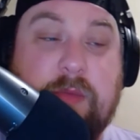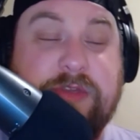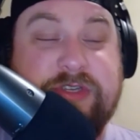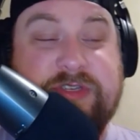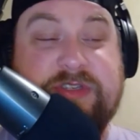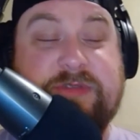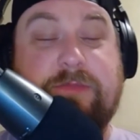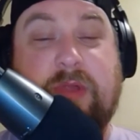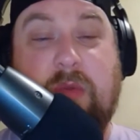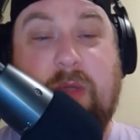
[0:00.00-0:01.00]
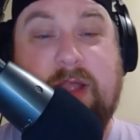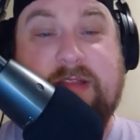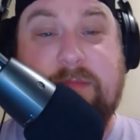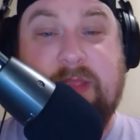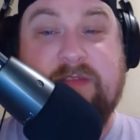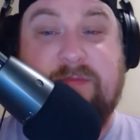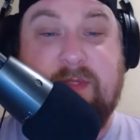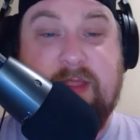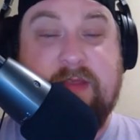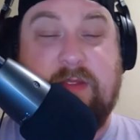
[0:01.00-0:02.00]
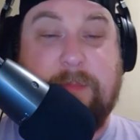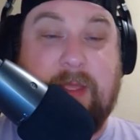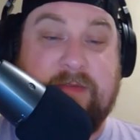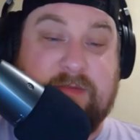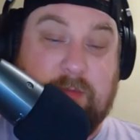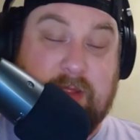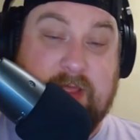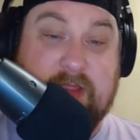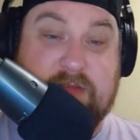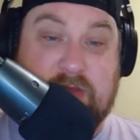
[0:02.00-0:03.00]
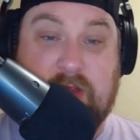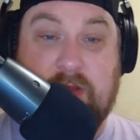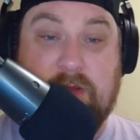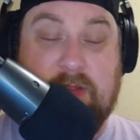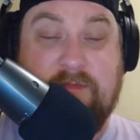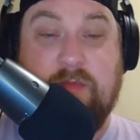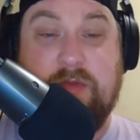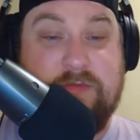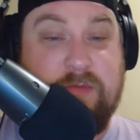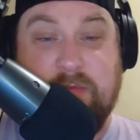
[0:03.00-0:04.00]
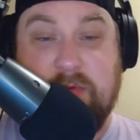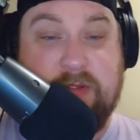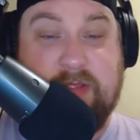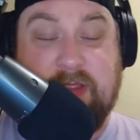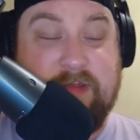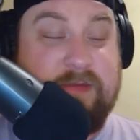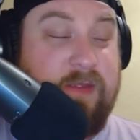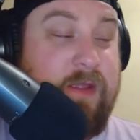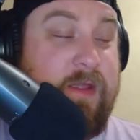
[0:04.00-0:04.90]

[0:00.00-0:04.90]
which is Bray Wyatt's best friend who passed away last year. Everyone knows who Brody Lee is.